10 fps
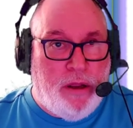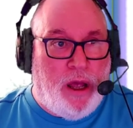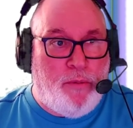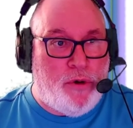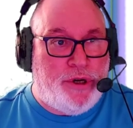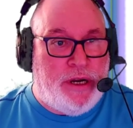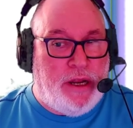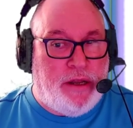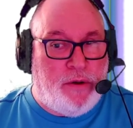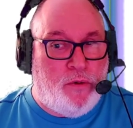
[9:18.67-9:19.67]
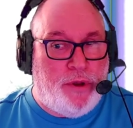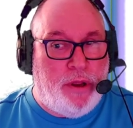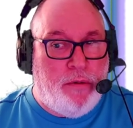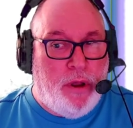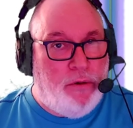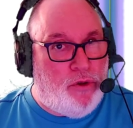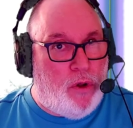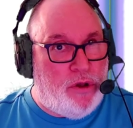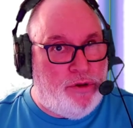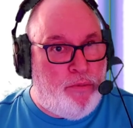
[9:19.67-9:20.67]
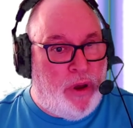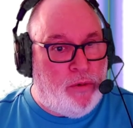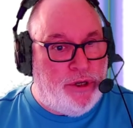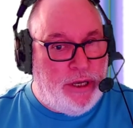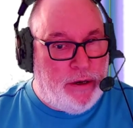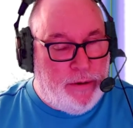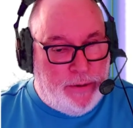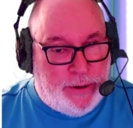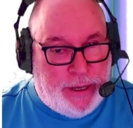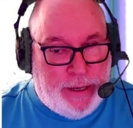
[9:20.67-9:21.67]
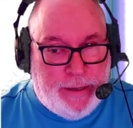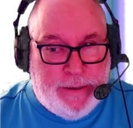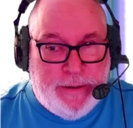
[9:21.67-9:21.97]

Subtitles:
I'm not trying to diddle you dollars and pounds here, okay?